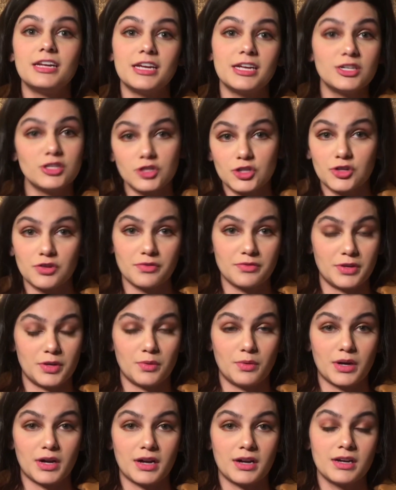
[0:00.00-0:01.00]

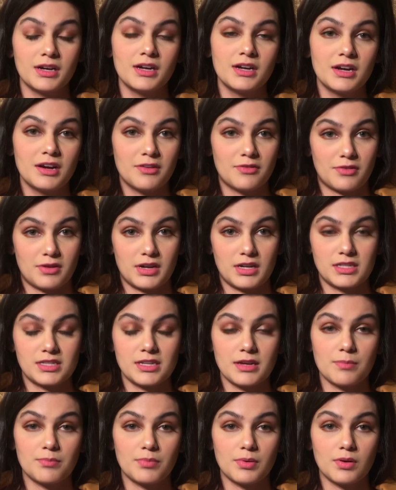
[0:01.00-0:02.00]
interviewer, for
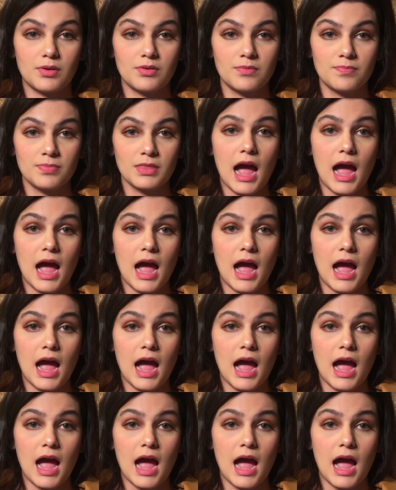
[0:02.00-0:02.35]
example.